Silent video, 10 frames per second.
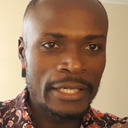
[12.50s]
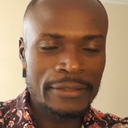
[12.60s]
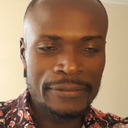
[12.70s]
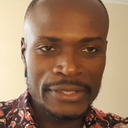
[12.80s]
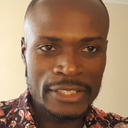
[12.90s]

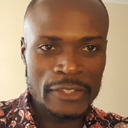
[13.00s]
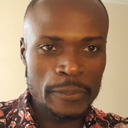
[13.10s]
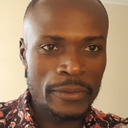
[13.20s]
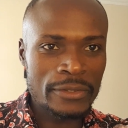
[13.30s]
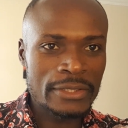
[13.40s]
the research
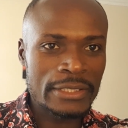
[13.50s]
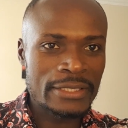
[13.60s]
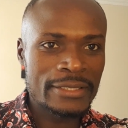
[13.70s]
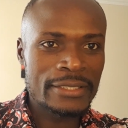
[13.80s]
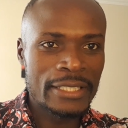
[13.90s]

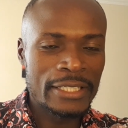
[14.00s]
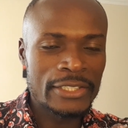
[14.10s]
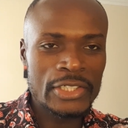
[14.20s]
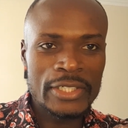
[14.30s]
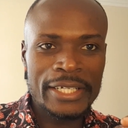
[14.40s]
process,
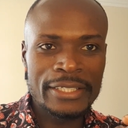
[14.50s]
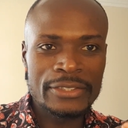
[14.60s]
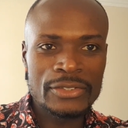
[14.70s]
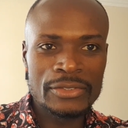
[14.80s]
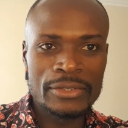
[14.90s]
trying
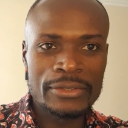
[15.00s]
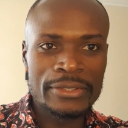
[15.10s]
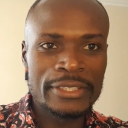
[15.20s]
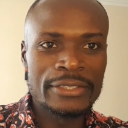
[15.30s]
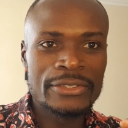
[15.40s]
to
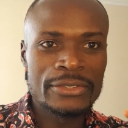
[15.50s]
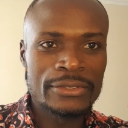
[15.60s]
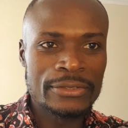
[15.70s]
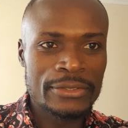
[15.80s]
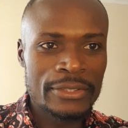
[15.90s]
look into
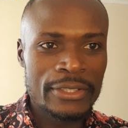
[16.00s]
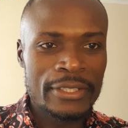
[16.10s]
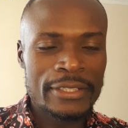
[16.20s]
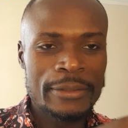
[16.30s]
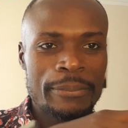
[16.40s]

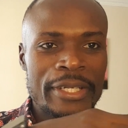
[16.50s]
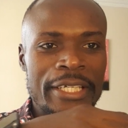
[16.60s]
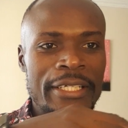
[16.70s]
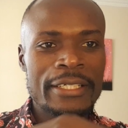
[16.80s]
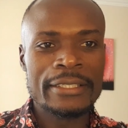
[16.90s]
the
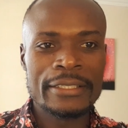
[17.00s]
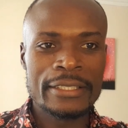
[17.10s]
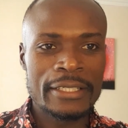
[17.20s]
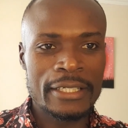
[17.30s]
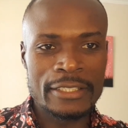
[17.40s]
main
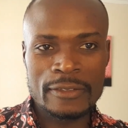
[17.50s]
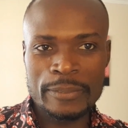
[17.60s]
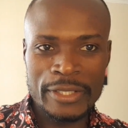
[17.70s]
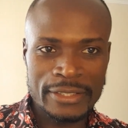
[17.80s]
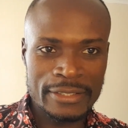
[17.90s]

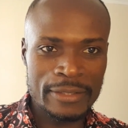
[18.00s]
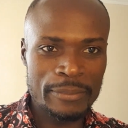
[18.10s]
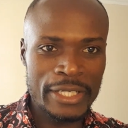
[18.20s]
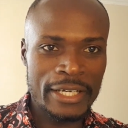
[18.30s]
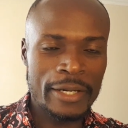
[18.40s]
aspects that
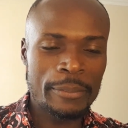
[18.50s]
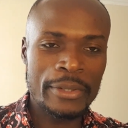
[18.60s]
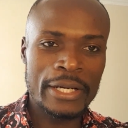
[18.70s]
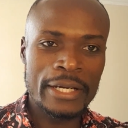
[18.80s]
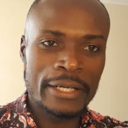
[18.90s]
make up
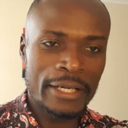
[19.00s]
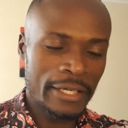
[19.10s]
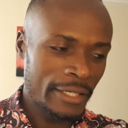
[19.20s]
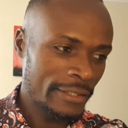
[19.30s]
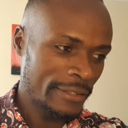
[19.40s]

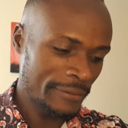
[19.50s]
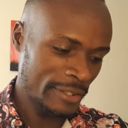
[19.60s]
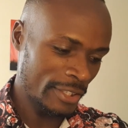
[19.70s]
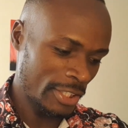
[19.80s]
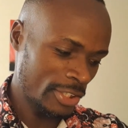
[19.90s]
the
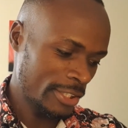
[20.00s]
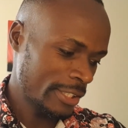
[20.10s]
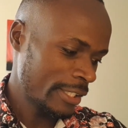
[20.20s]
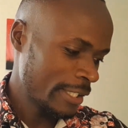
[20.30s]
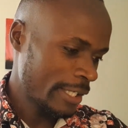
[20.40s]
research
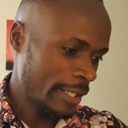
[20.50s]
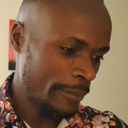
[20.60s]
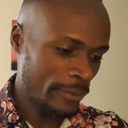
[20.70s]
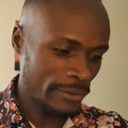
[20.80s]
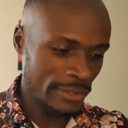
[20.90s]

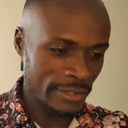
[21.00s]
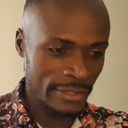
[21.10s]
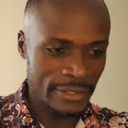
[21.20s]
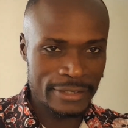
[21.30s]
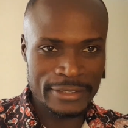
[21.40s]

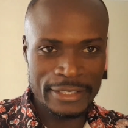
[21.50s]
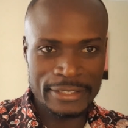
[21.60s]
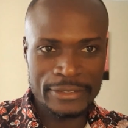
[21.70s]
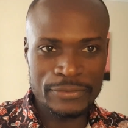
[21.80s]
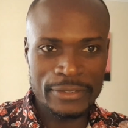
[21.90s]
process,
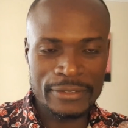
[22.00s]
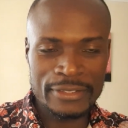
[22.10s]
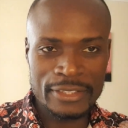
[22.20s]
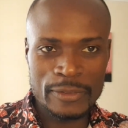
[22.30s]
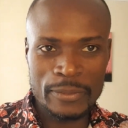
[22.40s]
scientific
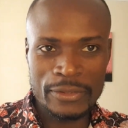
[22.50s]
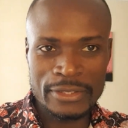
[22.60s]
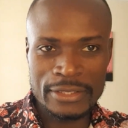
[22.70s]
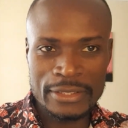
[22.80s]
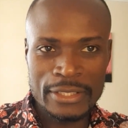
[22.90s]
research
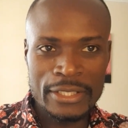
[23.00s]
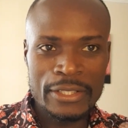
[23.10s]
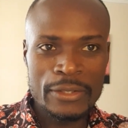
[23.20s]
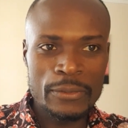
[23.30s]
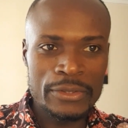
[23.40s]
process,
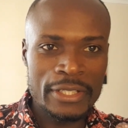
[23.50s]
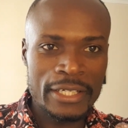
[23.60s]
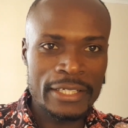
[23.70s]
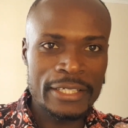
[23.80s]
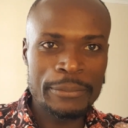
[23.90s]
whether
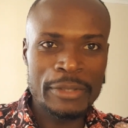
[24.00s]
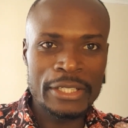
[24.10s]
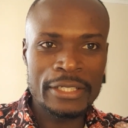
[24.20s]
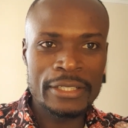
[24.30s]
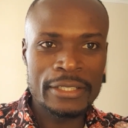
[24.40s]

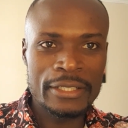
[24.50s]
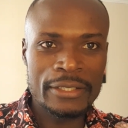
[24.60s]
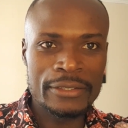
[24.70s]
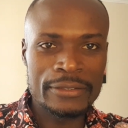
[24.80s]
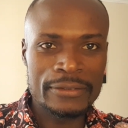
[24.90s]
academic
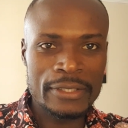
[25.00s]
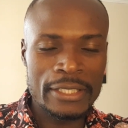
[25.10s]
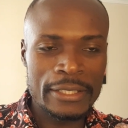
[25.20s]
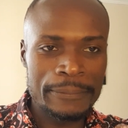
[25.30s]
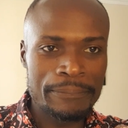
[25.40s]
or
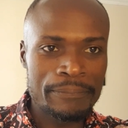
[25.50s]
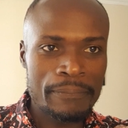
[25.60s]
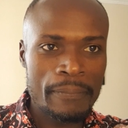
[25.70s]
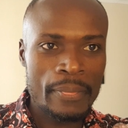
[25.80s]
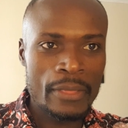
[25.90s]

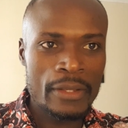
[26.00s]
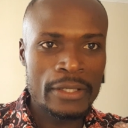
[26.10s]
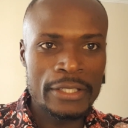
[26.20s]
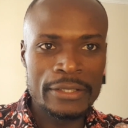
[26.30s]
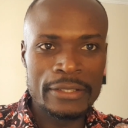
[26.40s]

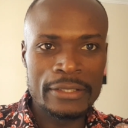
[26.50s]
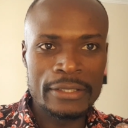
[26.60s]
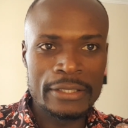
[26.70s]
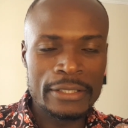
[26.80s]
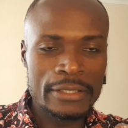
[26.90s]
in
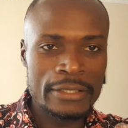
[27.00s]
the